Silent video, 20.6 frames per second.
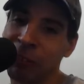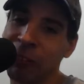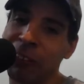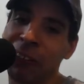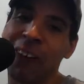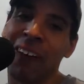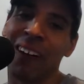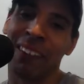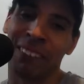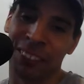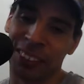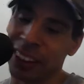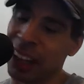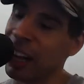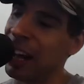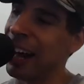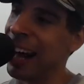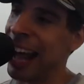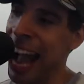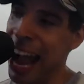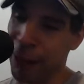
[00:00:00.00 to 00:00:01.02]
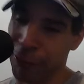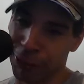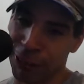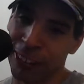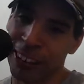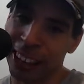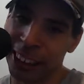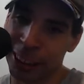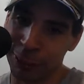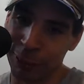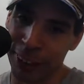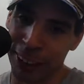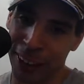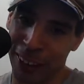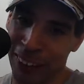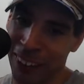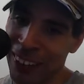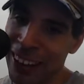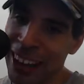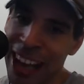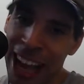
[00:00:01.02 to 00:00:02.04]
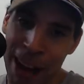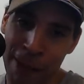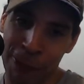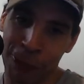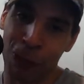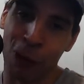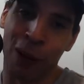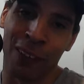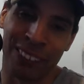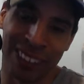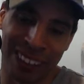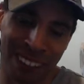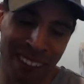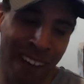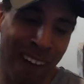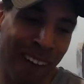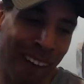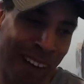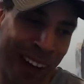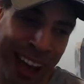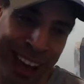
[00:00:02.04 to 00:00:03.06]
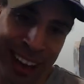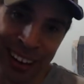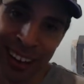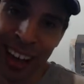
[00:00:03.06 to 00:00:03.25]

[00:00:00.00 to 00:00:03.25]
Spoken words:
go up after this video. It will go up tomorrow. And